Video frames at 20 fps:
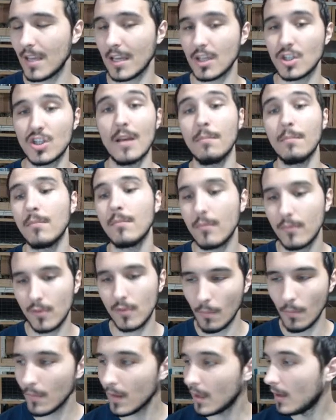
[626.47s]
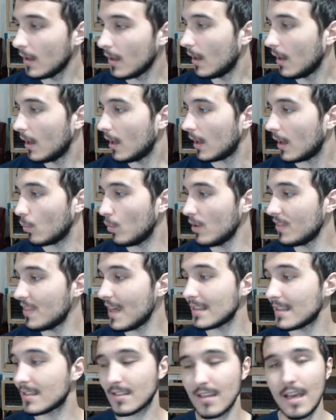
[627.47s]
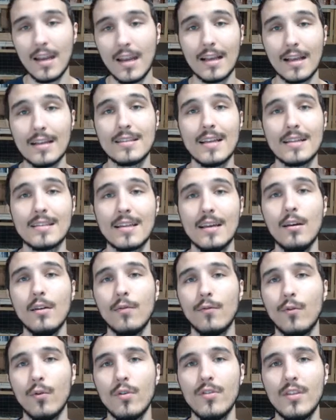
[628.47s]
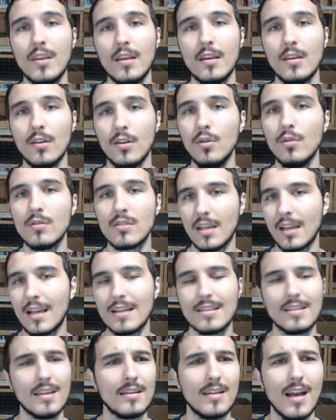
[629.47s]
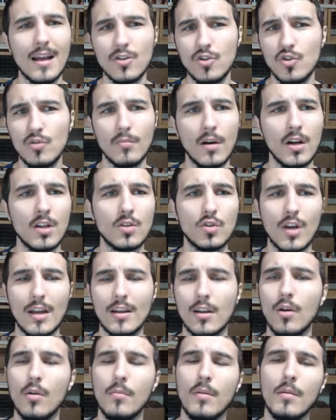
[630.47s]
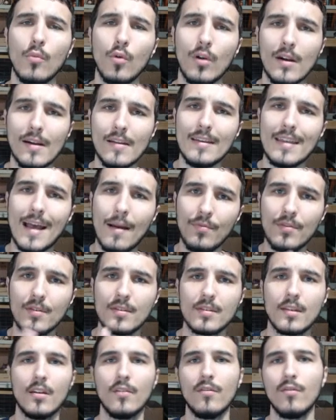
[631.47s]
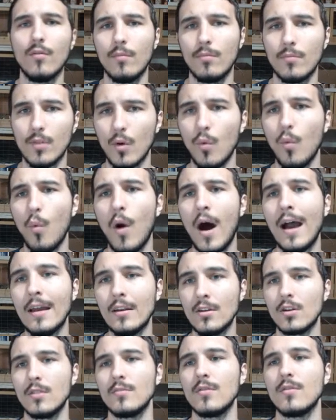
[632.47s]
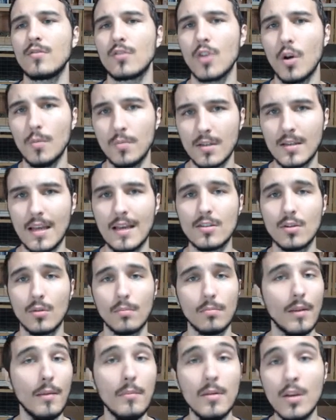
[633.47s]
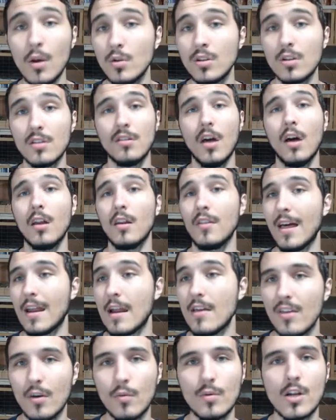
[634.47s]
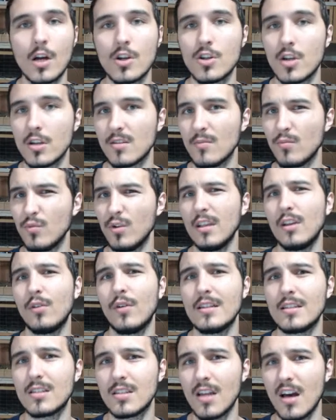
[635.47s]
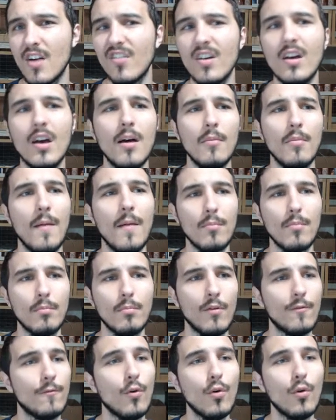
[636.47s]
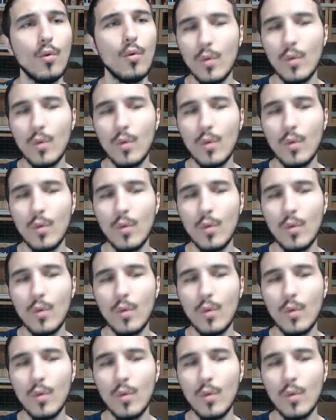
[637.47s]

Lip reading: shape. So with that said, I guess that's it for the news. Like I said, not too much. Tried to go a bit more in depth instead of wide in terms of scope today. So let me know what you thought of that. I think we touched on some really great stuff. But before